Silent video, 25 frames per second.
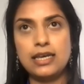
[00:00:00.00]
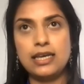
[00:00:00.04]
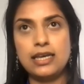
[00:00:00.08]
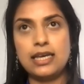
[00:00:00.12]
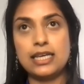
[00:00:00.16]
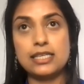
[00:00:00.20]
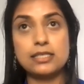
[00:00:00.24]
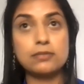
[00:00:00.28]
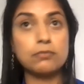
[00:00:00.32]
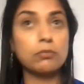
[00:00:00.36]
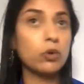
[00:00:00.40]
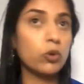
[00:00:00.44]

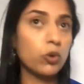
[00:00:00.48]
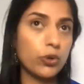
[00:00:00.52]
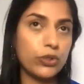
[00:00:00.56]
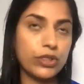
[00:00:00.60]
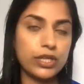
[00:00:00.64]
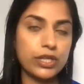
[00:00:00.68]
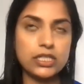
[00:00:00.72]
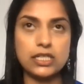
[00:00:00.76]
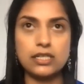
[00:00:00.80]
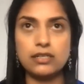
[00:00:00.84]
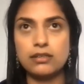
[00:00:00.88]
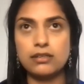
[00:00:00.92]
is more
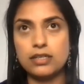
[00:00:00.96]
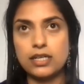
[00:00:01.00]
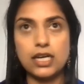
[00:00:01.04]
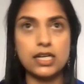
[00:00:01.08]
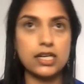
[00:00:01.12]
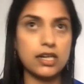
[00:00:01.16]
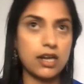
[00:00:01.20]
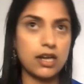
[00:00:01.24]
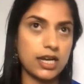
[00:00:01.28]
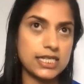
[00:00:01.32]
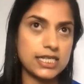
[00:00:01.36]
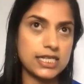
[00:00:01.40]
than a
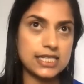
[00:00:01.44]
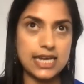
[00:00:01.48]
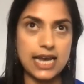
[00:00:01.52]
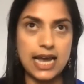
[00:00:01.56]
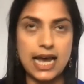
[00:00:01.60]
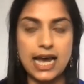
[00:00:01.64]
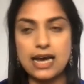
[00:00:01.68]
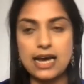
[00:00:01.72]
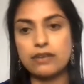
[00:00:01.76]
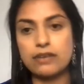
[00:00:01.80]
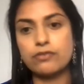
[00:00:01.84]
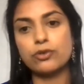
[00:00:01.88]
nice to
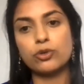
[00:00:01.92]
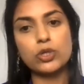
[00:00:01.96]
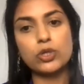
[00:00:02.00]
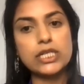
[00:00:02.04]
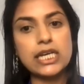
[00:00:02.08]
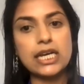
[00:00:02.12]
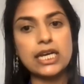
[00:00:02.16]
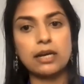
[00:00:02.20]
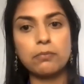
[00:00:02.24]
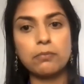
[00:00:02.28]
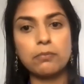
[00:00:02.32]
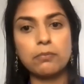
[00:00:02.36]
have or a
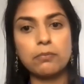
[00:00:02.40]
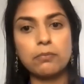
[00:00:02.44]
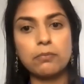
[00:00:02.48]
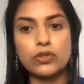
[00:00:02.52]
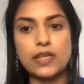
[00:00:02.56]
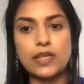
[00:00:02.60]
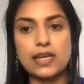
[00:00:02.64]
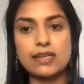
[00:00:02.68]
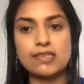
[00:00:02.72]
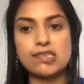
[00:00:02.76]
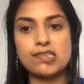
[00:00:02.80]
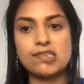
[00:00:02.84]
tick box
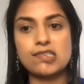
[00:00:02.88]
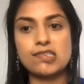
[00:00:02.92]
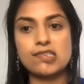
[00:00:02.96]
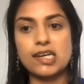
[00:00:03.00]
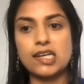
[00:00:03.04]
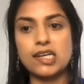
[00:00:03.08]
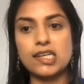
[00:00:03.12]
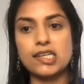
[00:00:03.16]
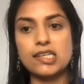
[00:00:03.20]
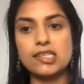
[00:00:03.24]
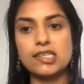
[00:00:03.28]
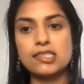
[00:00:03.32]

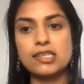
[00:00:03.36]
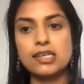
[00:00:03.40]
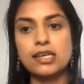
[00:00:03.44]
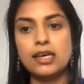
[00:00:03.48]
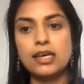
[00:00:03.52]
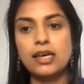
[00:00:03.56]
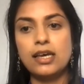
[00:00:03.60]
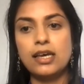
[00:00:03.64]
exercise,